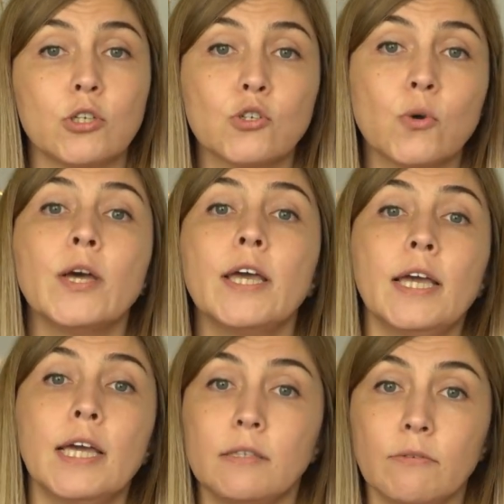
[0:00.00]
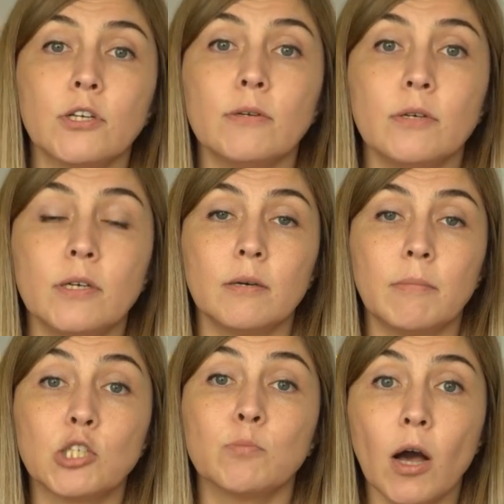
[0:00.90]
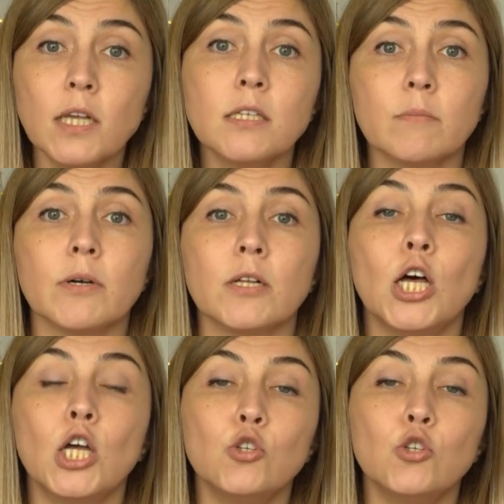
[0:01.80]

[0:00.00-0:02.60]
So it's very much possible